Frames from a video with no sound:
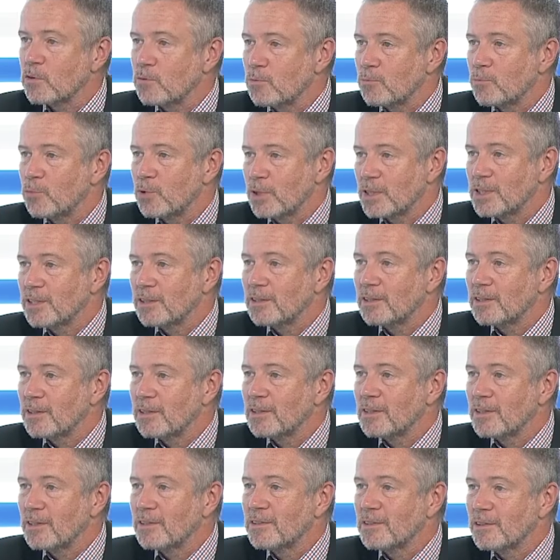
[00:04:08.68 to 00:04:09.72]
of bridging the
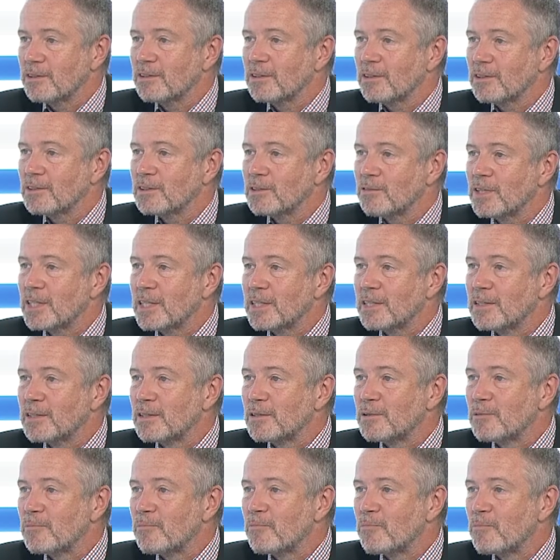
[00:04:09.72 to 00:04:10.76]
digital divide.
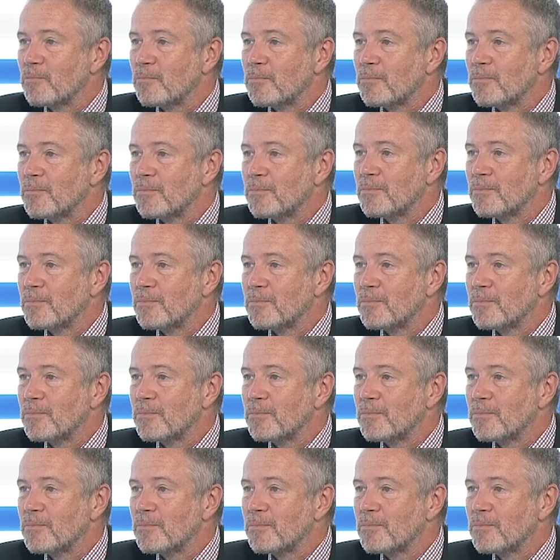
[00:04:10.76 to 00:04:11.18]
Okay, well, let's